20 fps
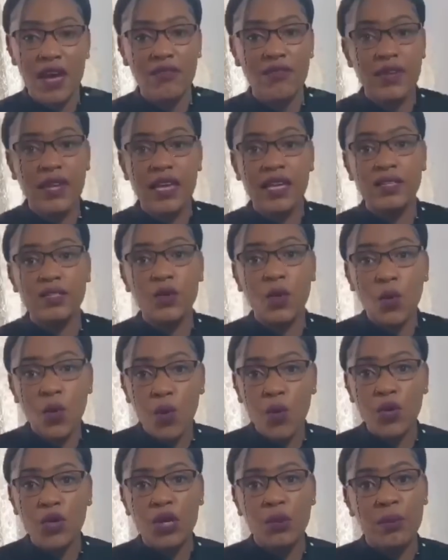years,
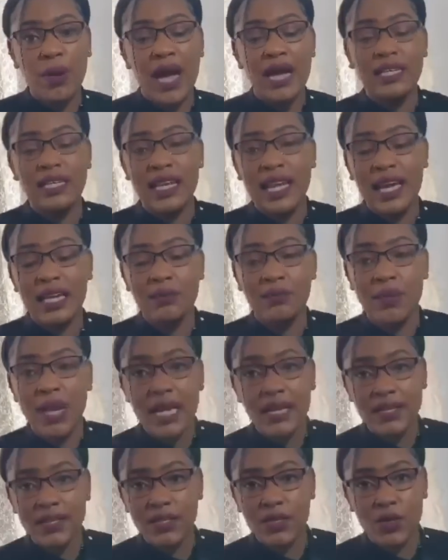or your partner had
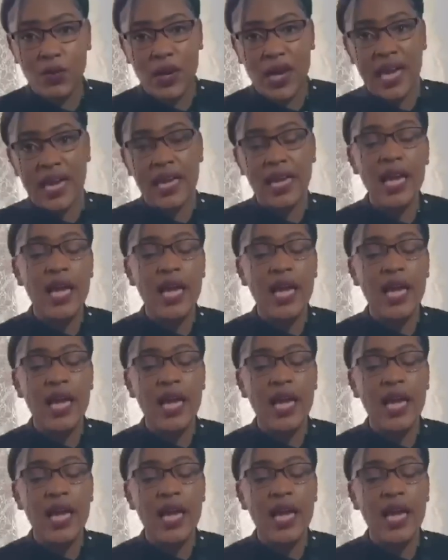passed away,